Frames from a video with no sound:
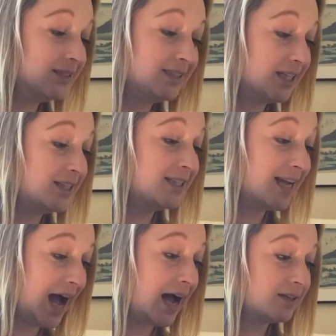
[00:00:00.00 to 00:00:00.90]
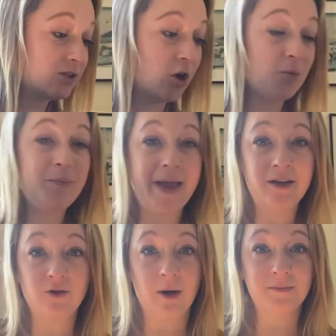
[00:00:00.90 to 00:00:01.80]
did not go
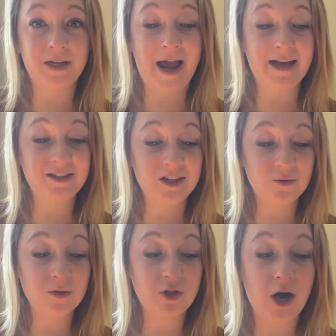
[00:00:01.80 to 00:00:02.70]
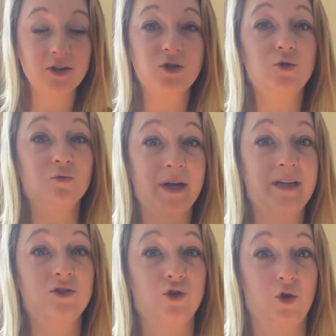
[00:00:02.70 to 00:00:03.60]
bankrupt, as this would cause
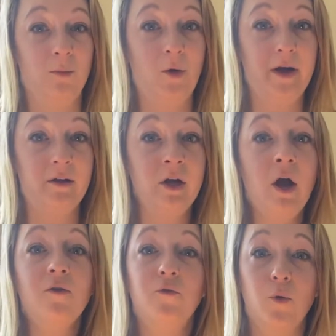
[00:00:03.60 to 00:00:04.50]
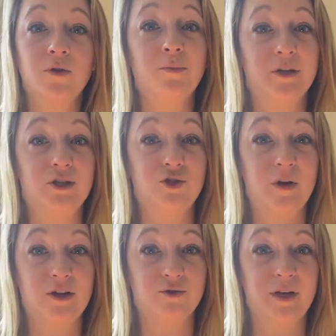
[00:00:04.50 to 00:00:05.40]
great turmoil for the British
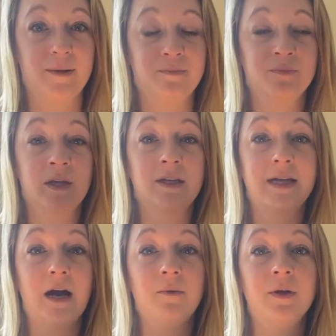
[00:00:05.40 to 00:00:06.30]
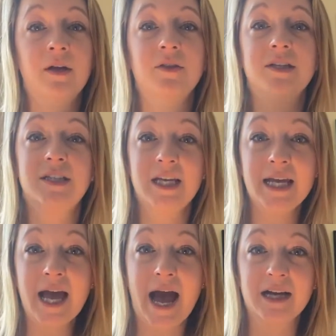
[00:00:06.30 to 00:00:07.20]
Treasury. Now, the
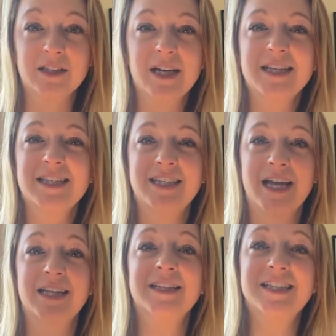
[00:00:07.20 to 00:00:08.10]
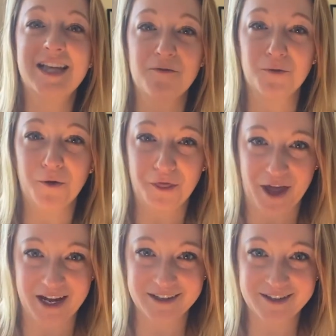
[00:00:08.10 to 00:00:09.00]
Tea Act stated several
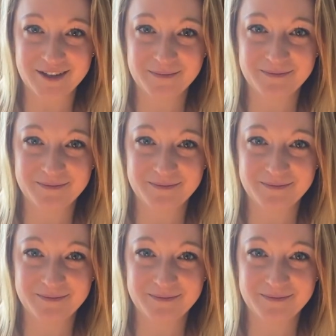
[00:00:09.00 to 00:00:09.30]
things.